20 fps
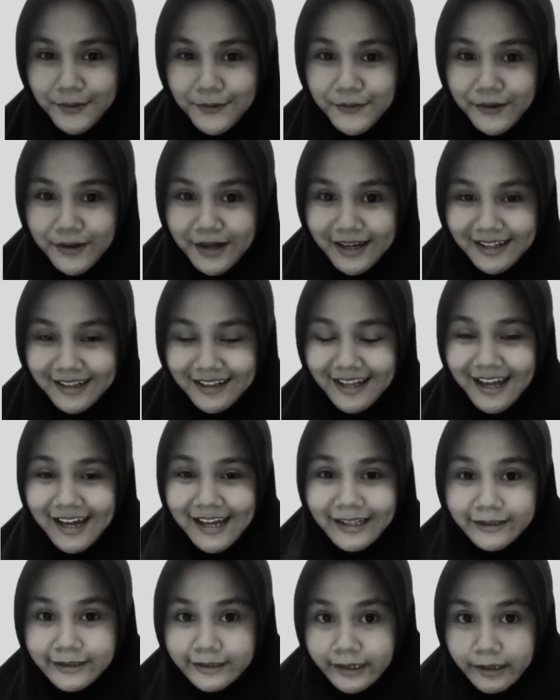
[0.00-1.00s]
Well,
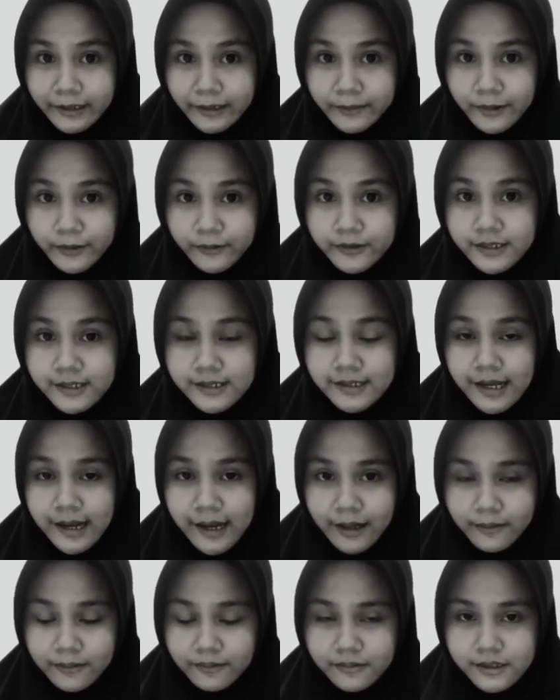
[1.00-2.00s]
I'll tell about
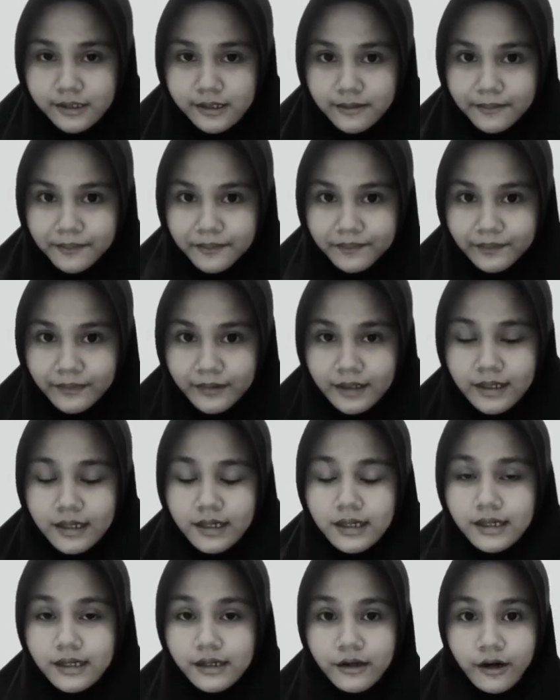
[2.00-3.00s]
stems.
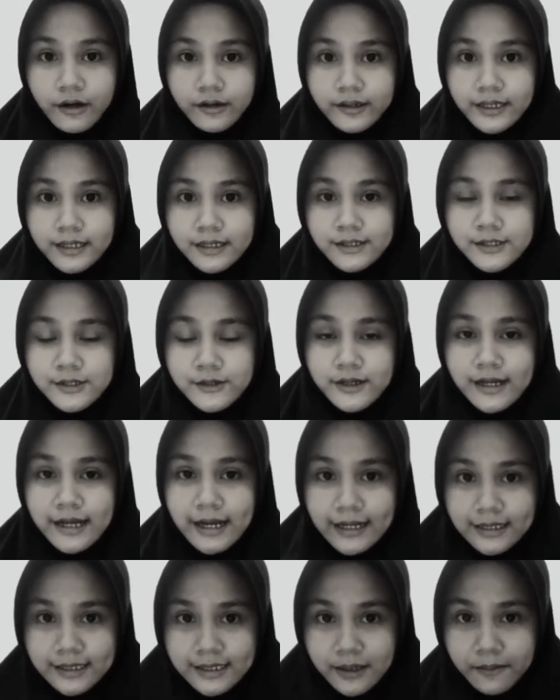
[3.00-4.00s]
According to
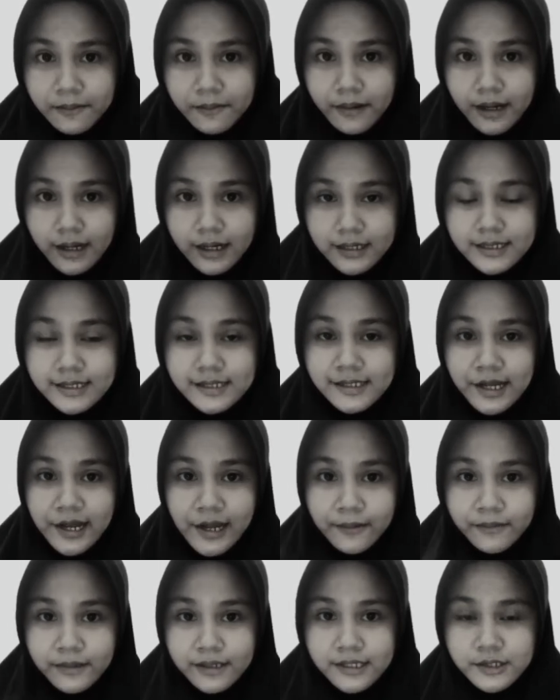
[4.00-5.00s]
Katamba,
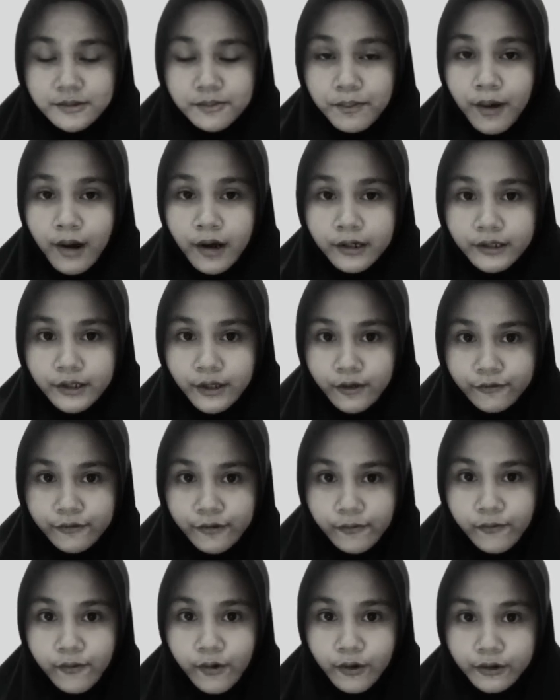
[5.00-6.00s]
stem is part of
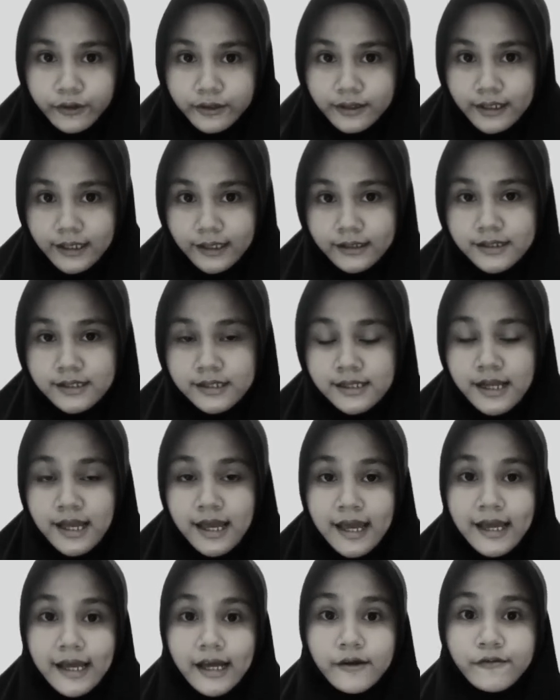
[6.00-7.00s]
the word that's
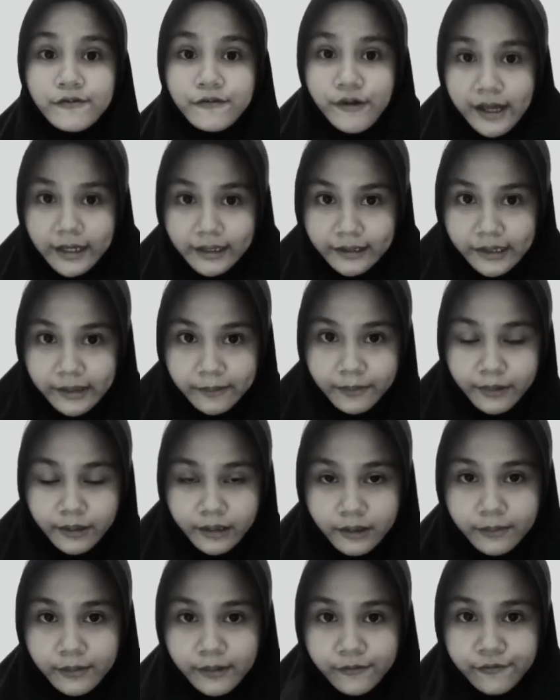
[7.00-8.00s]

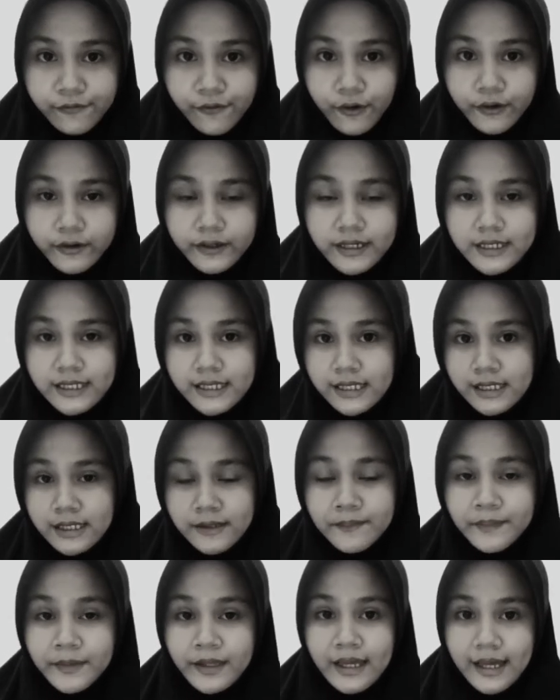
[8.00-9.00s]
available before the
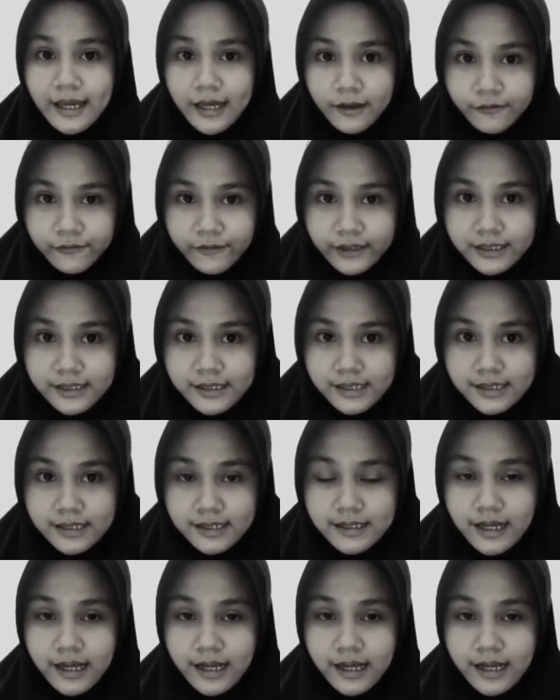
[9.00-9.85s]
affixes